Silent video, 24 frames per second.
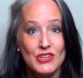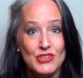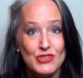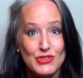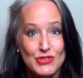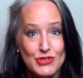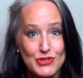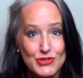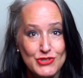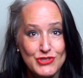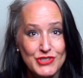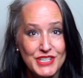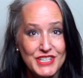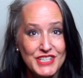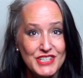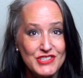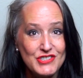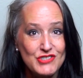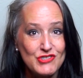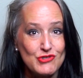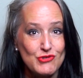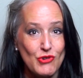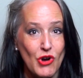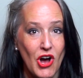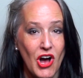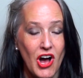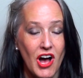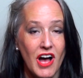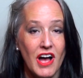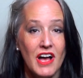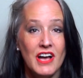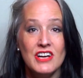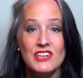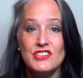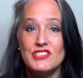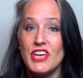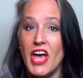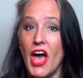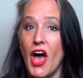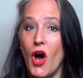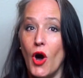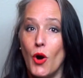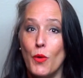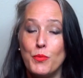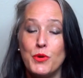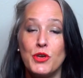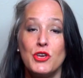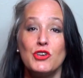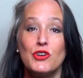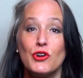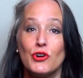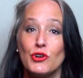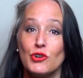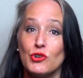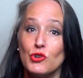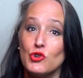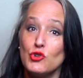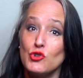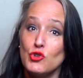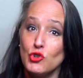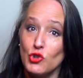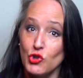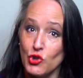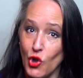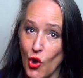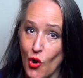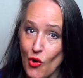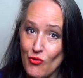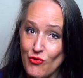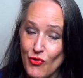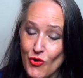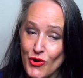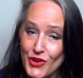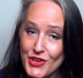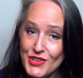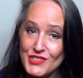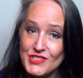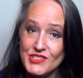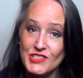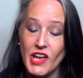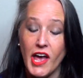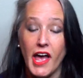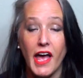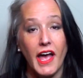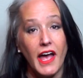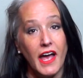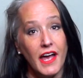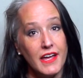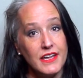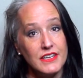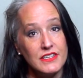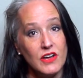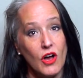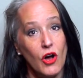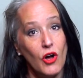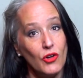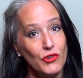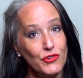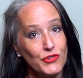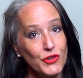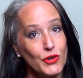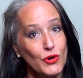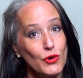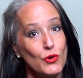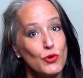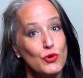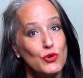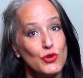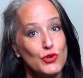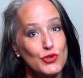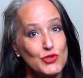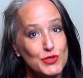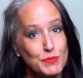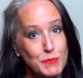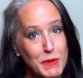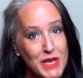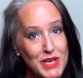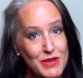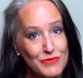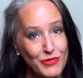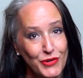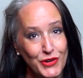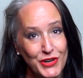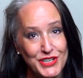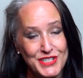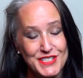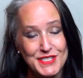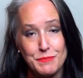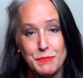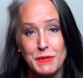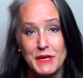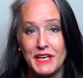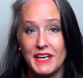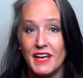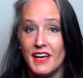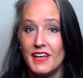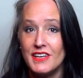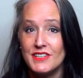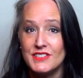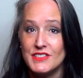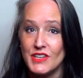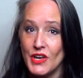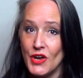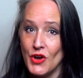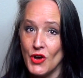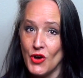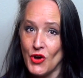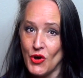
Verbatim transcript: using a straw to help your low voice and also your speaking voice, because